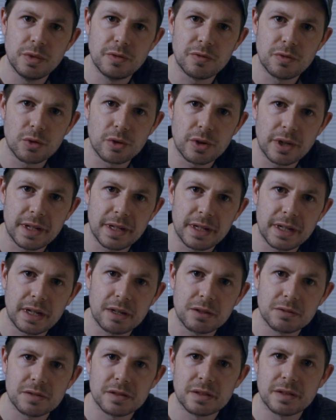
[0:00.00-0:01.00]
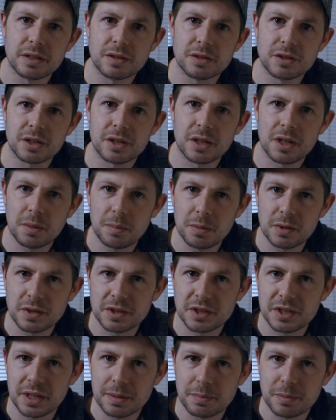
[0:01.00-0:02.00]
before heading out, there's a couple of
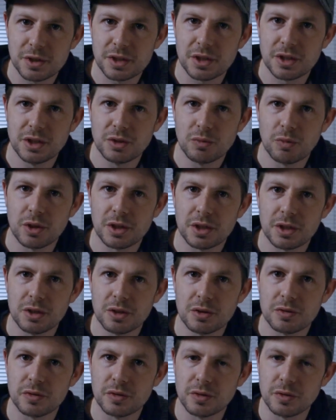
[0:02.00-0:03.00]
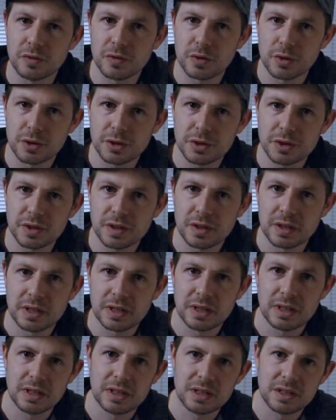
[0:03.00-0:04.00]
steps you want to go through first.
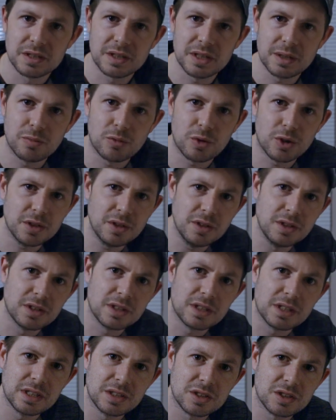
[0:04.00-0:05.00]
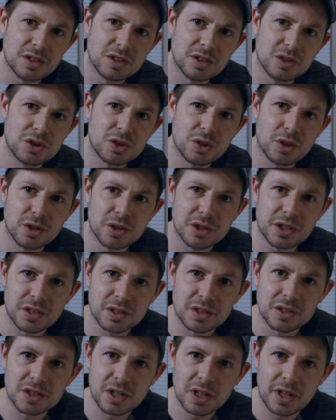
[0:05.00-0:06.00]
Step 1 is charging
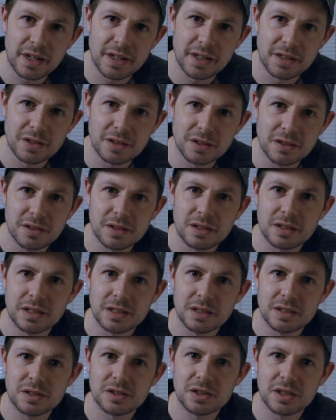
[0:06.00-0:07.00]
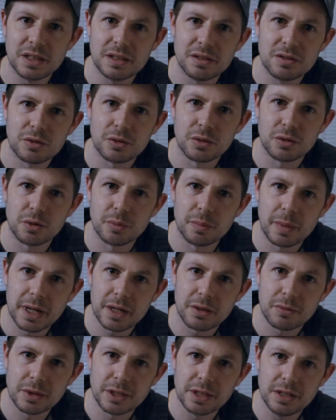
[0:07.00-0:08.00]
the slider, its internal
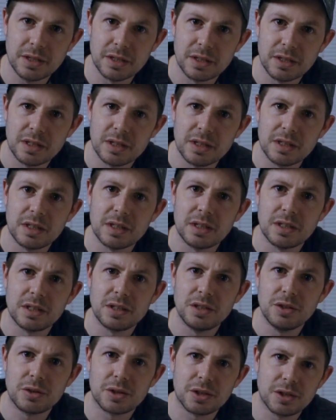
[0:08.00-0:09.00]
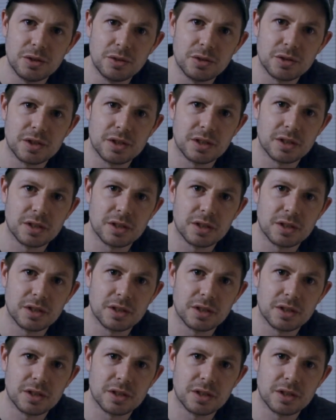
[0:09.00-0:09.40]
battery. You could use